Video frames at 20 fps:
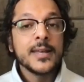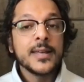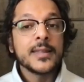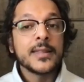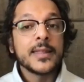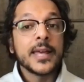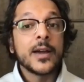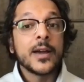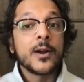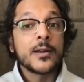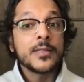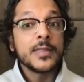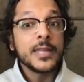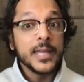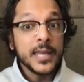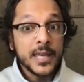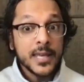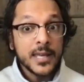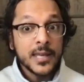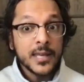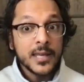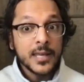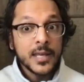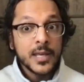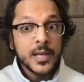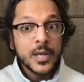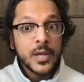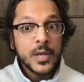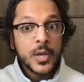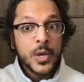They are the
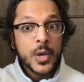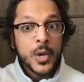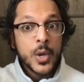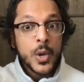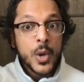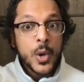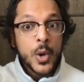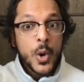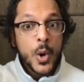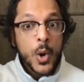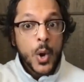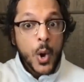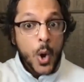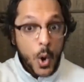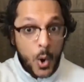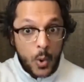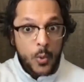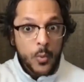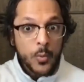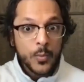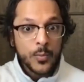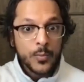Om.